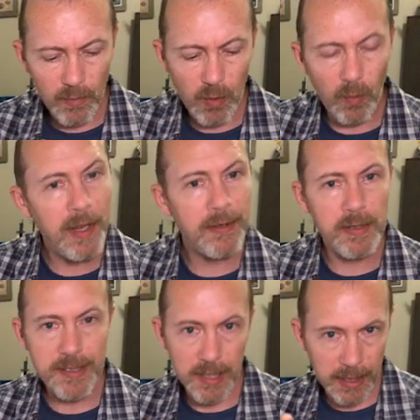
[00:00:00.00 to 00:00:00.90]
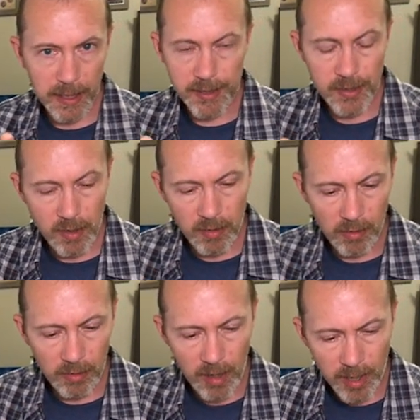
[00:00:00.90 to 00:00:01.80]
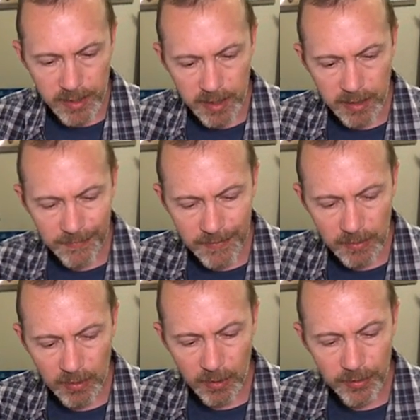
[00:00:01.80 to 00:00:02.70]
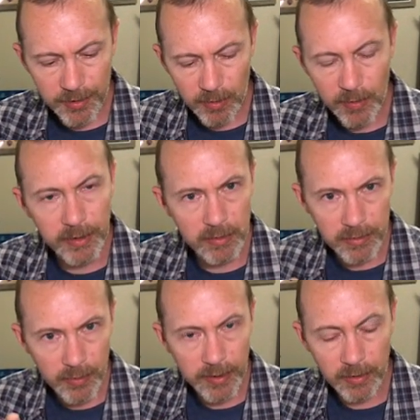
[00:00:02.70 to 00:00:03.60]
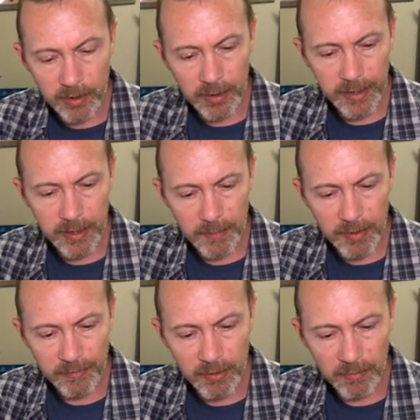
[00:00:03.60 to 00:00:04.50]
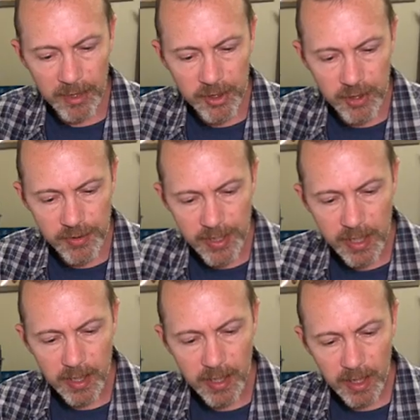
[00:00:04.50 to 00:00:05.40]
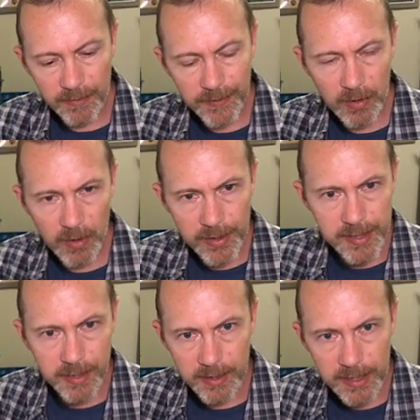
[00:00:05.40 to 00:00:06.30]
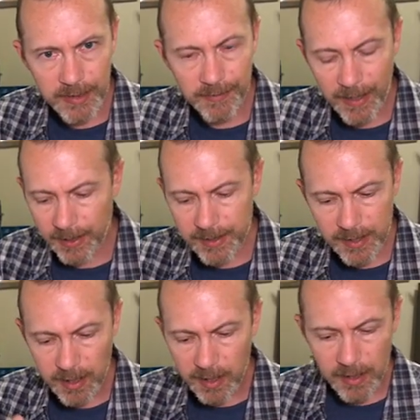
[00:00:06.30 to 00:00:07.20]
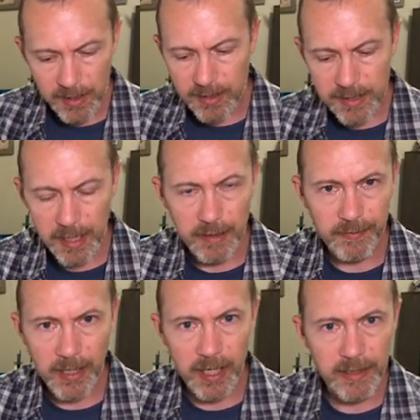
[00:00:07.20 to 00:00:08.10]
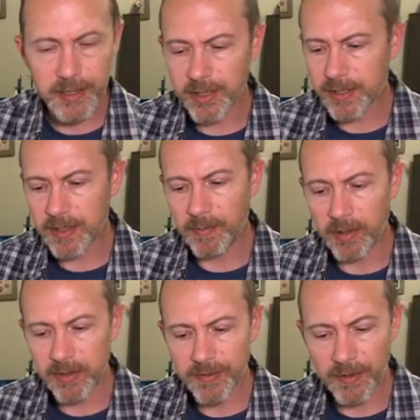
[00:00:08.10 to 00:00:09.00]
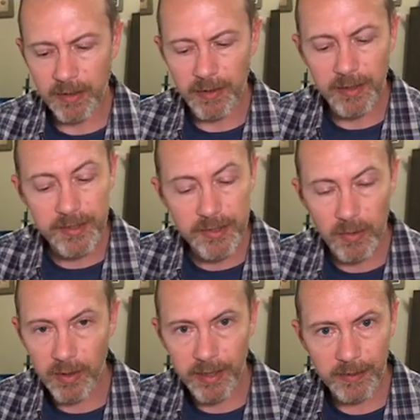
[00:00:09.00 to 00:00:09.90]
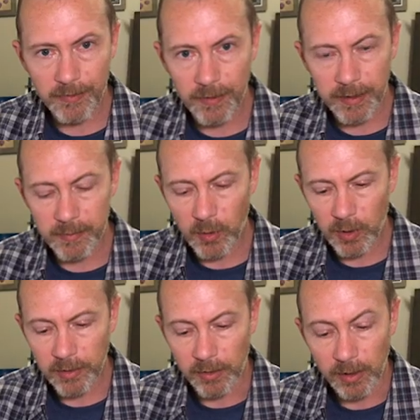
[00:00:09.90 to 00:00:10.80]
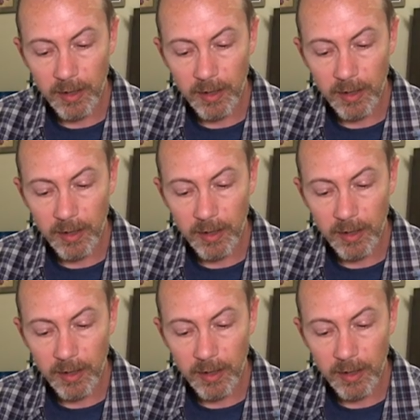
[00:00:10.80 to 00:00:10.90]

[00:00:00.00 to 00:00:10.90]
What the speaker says: whether it's a Kickstarter or not, if you go through and you're doing your cleanup of your miniatures, if you notice the defects, say you've got just a Bones figure that the sword didn't fully mold, or